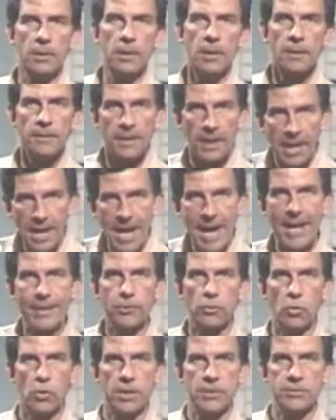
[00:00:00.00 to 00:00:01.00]
The
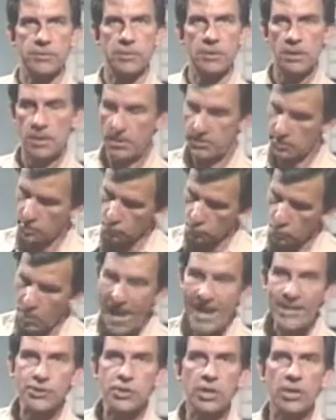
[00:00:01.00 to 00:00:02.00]
hot hoist is a
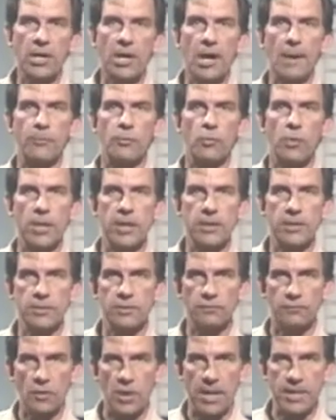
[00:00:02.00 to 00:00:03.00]
ratchet-operated
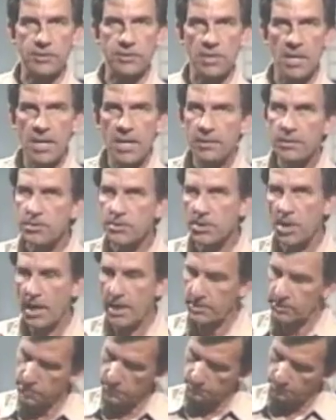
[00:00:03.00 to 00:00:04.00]
device
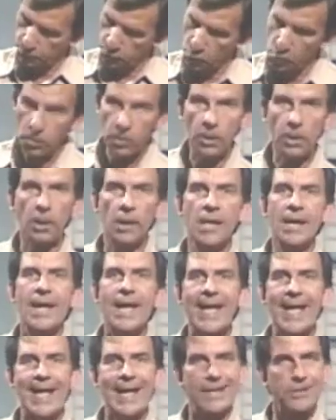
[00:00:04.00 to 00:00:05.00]
designed to pull
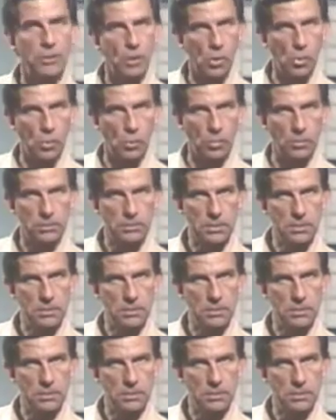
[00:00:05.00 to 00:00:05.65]
and hold.